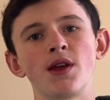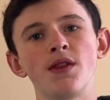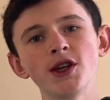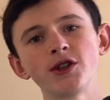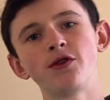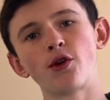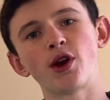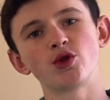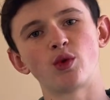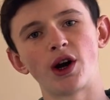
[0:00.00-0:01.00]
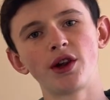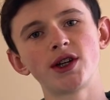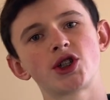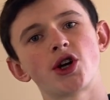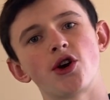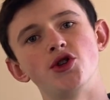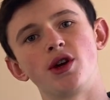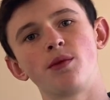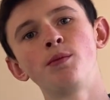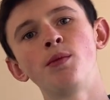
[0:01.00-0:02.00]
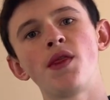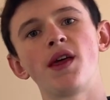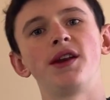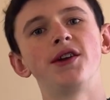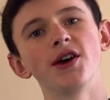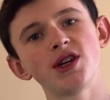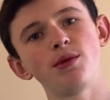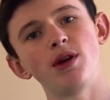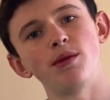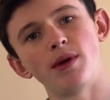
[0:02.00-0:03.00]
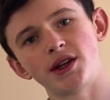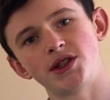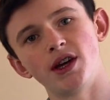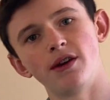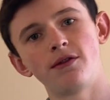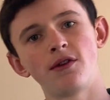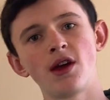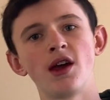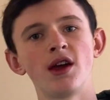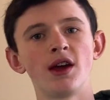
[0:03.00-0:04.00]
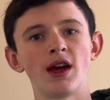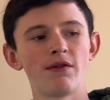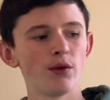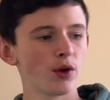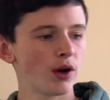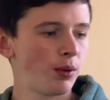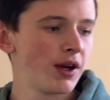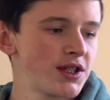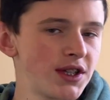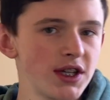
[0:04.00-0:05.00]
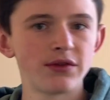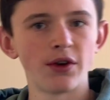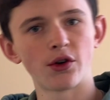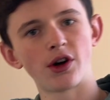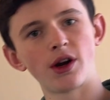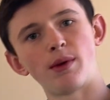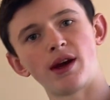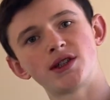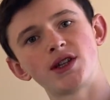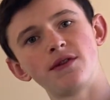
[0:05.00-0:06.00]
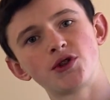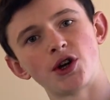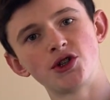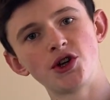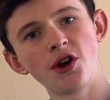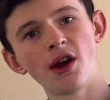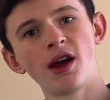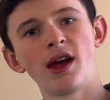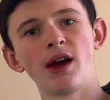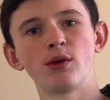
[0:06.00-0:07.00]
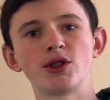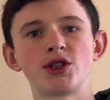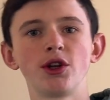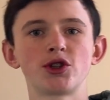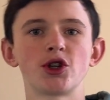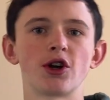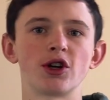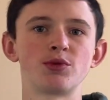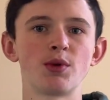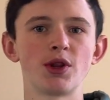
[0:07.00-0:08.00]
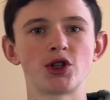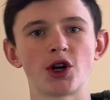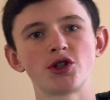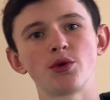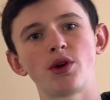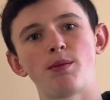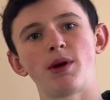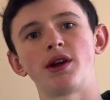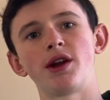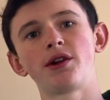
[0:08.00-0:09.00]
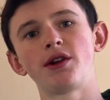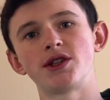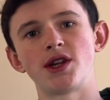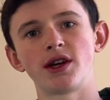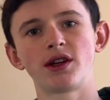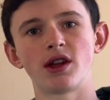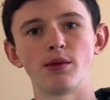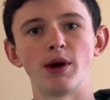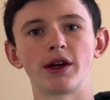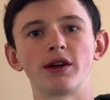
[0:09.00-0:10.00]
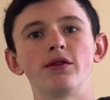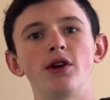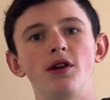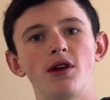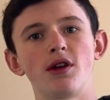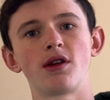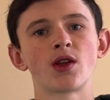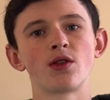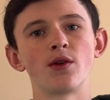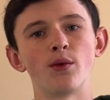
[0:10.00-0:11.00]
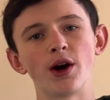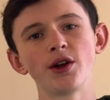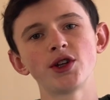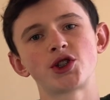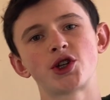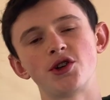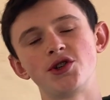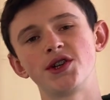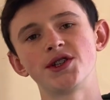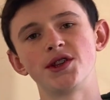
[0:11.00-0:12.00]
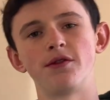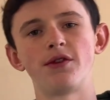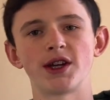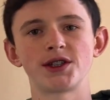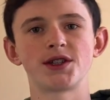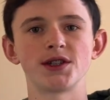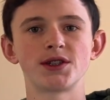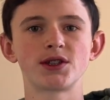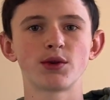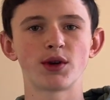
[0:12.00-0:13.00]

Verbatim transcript: This phone has wireless charging, but that doesn't mean MagSafe. If you were to place this phone on a MagSafe charger, it would still charge, but the charger wouldn't magnetically stick to the back of it. The wireless charging isn't the fastest, so